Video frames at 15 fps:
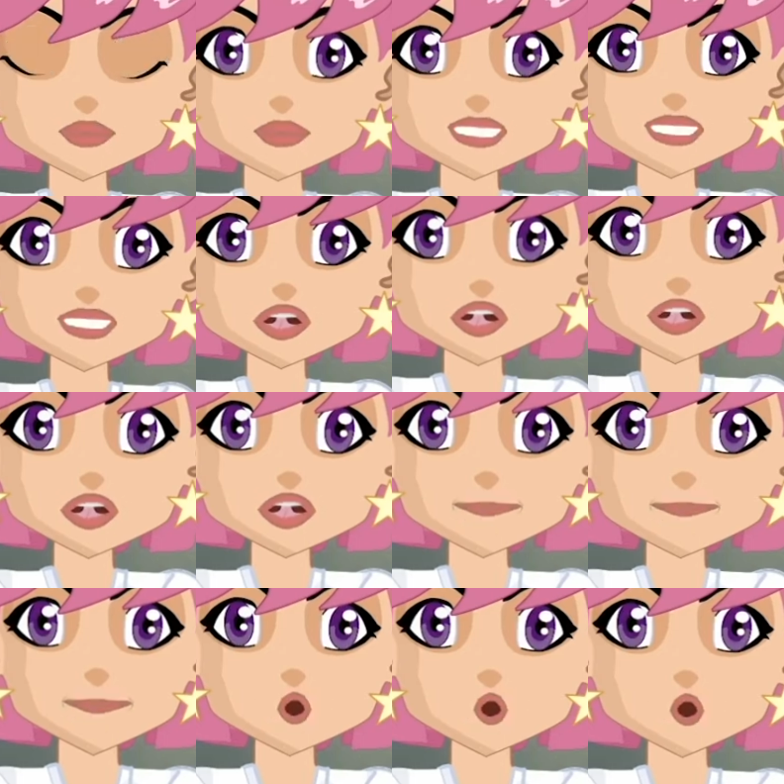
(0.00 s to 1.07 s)
I will
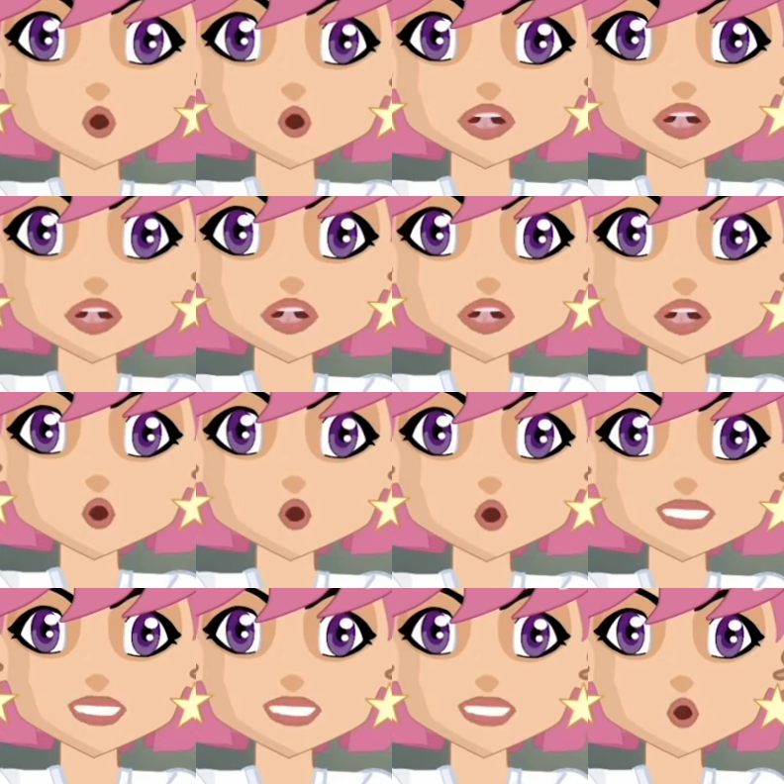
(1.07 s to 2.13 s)
know what's
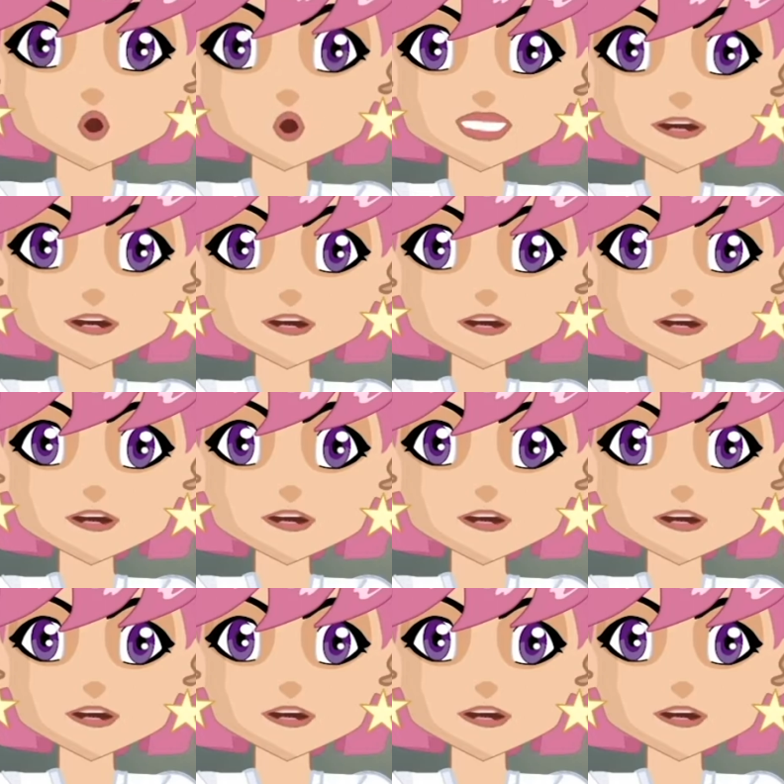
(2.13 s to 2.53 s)
going on, like